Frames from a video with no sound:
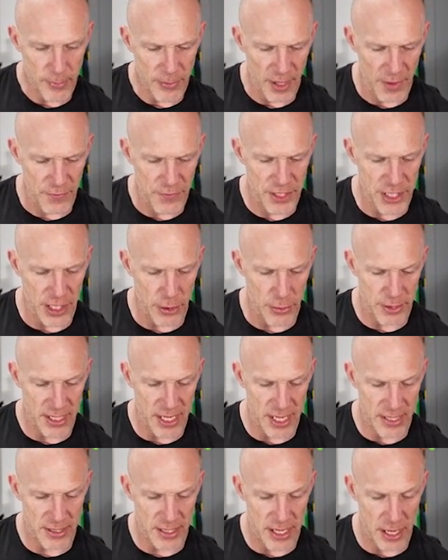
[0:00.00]
If Sinu is
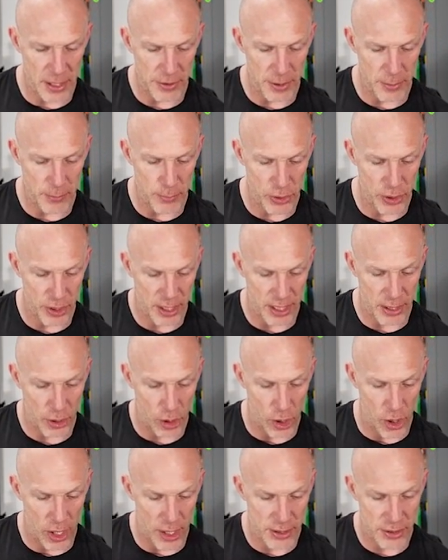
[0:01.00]
exiled, put it
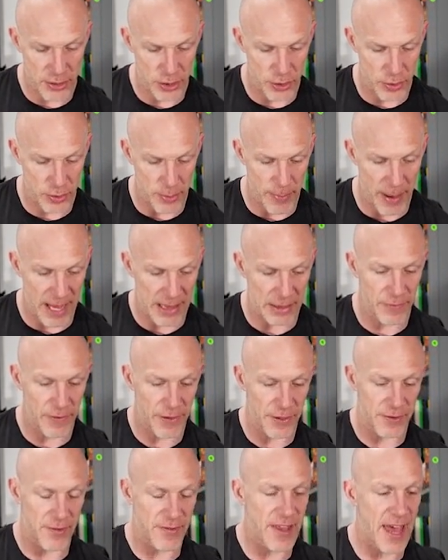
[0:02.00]
onto the
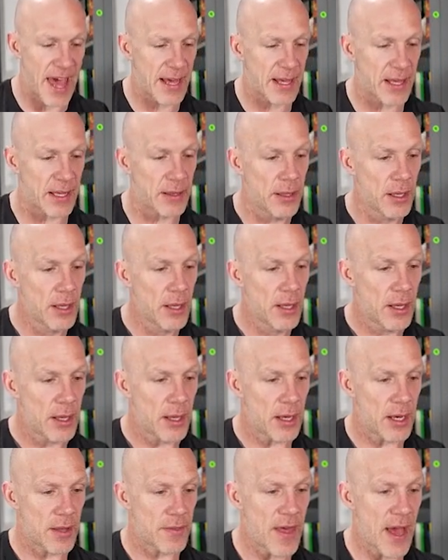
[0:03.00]
battlefield attacking.
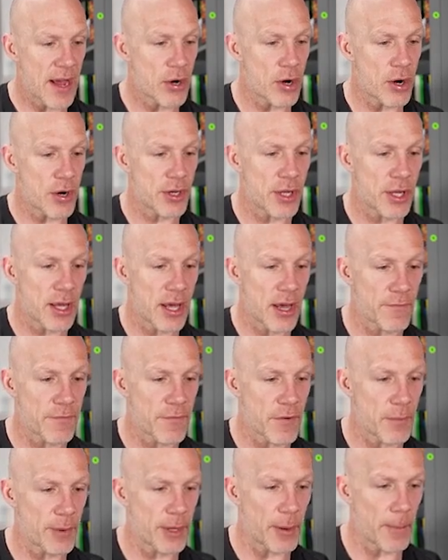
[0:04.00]
That card you can get
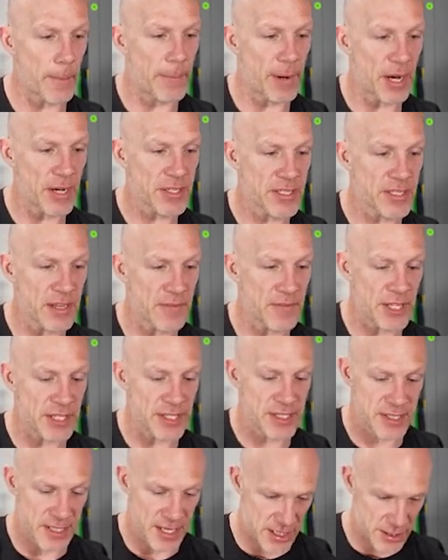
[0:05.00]
for about
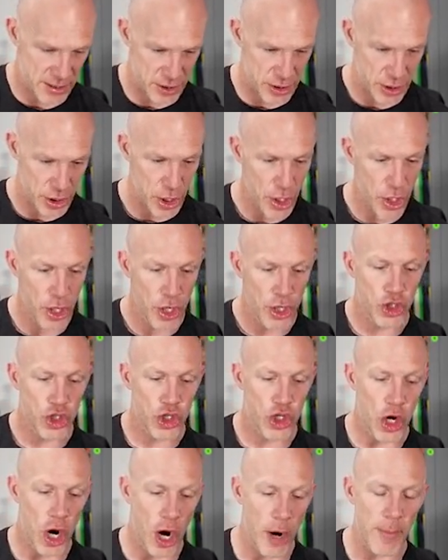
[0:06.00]
$1.76.
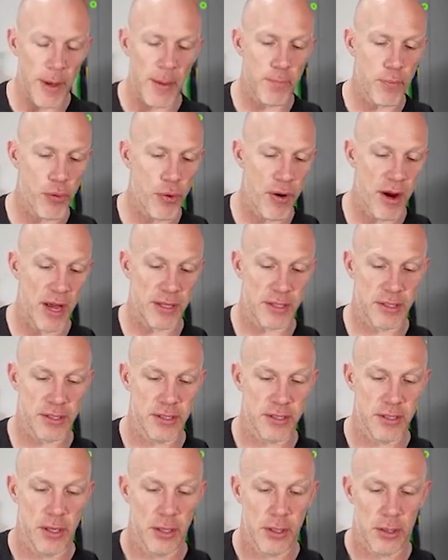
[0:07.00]
Charming Prince.
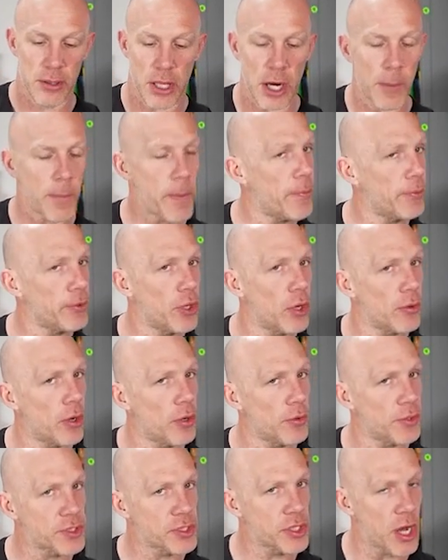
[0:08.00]
A lot of people don't know
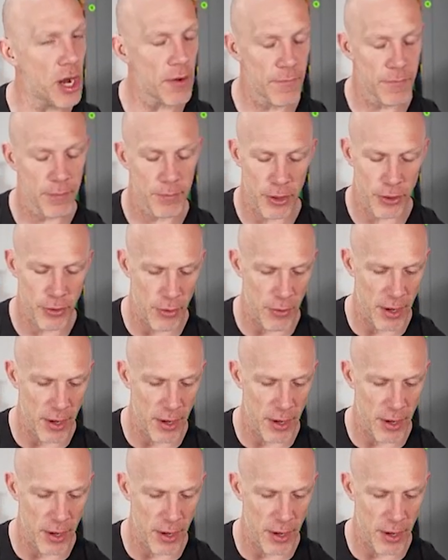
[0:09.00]
this card from the Throne of